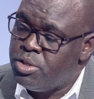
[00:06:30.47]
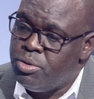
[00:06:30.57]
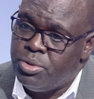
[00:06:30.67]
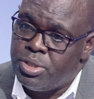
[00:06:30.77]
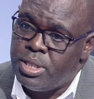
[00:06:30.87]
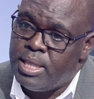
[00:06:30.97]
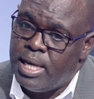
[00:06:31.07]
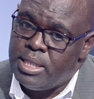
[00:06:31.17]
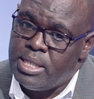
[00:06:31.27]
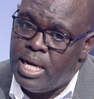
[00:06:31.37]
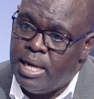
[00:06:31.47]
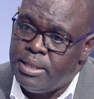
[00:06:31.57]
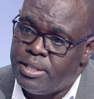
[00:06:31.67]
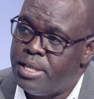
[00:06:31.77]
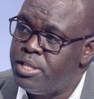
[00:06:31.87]
You will see
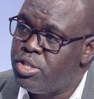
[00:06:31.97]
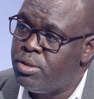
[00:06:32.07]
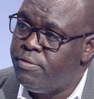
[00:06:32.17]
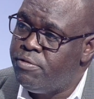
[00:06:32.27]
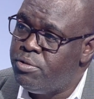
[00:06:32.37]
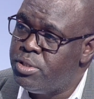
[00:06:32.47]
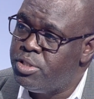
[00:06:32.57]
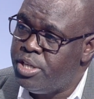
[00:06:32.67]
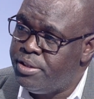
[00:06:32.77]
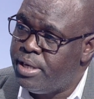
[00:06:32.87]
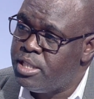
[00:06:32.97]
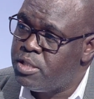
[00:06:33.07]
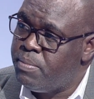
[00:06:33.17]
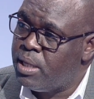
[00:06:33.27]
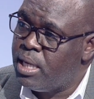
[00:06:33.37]
that traditional foods, generally
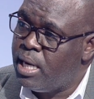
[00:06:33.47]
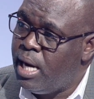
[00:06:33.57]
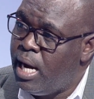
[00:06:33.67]
speaking,